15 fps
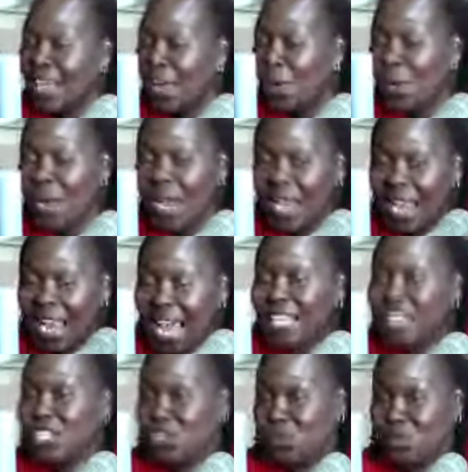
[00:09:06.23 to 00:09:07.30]
or
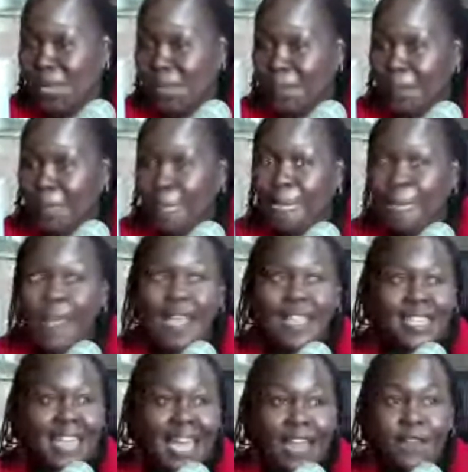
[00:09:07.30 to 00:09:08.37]
aligned to them.
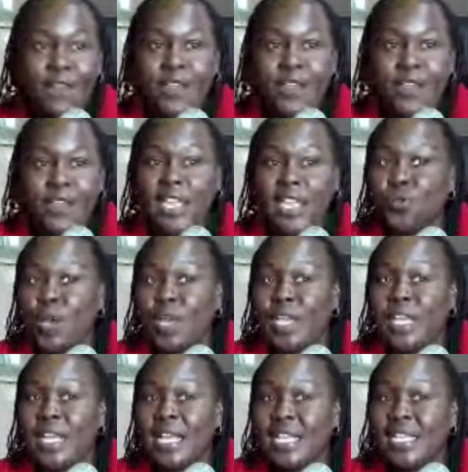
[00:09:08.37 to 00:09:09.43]
Thriving is
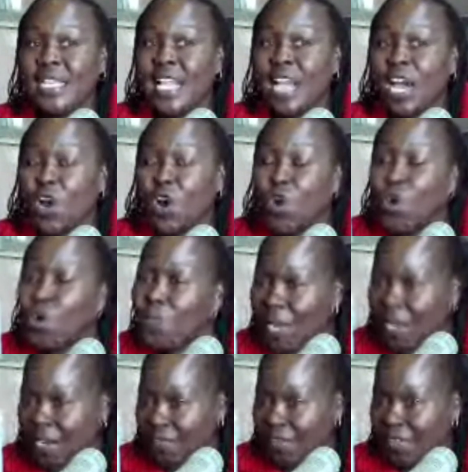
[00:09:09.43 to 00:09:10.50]
when there are good
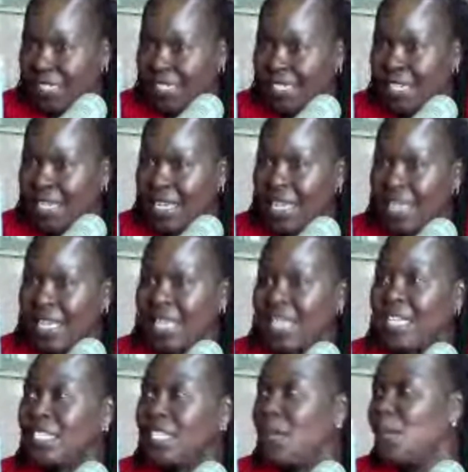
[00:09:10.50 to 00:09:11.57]
benefits that
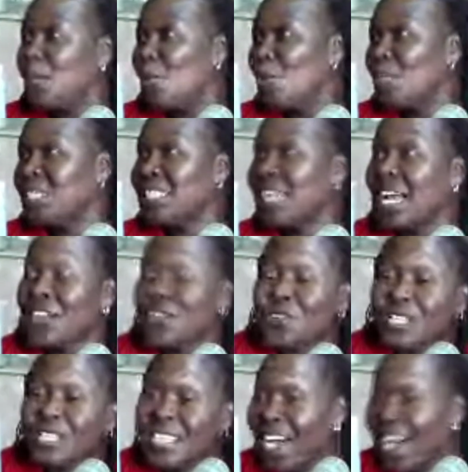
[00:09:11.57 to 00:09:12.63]
these employees can
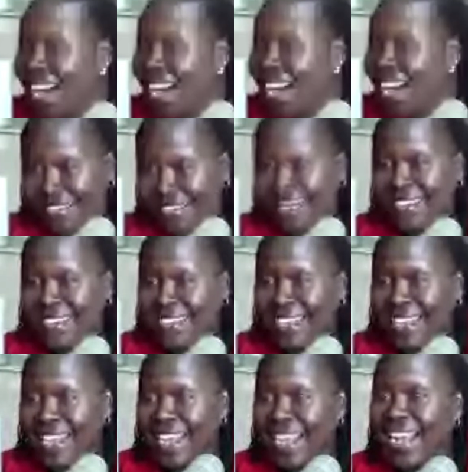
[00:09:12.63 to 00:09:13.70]
retire,
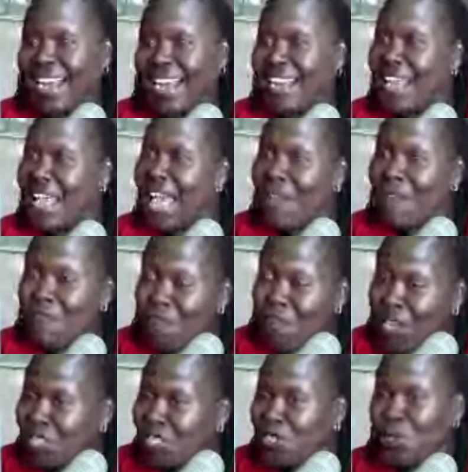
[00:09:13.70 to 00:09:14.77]
can
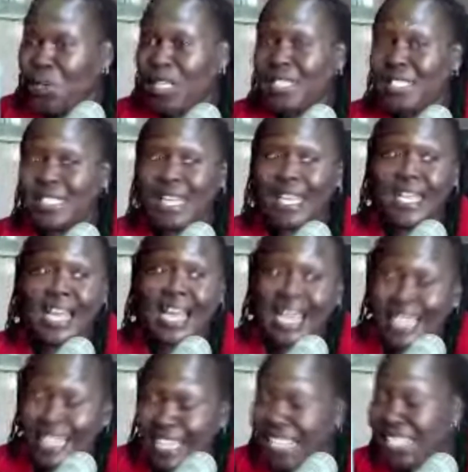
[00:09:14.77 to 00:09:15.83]
eventually say,
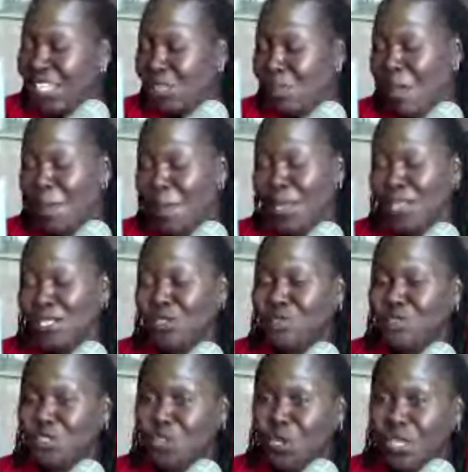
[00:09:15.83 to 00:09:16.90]
This is my place
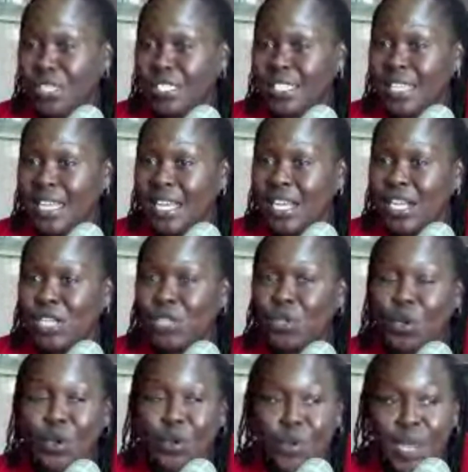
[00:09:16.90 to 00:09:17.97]
of choice.
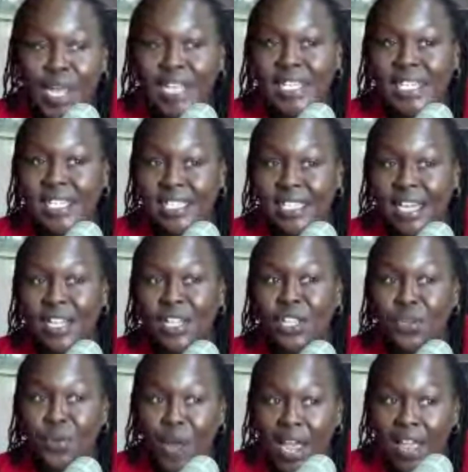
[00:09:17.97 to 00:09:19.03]
So, creating that
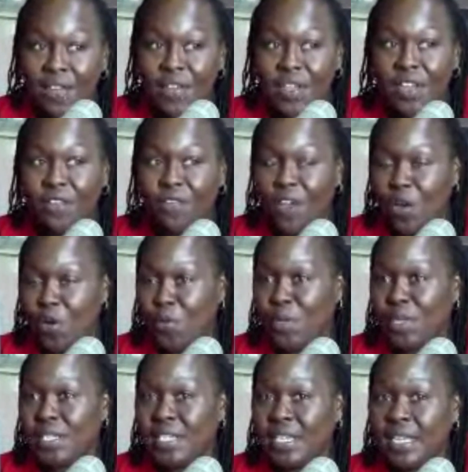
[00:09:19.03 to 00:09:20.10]
thriving
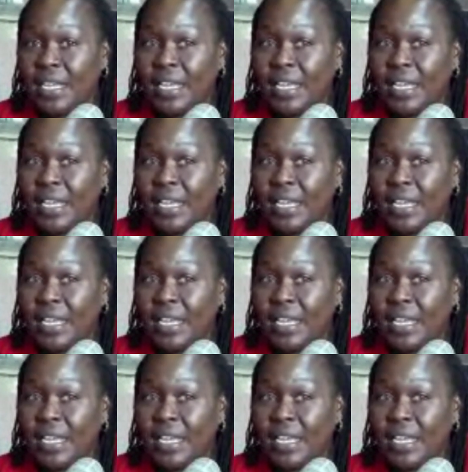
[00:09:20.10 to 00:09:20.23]
environment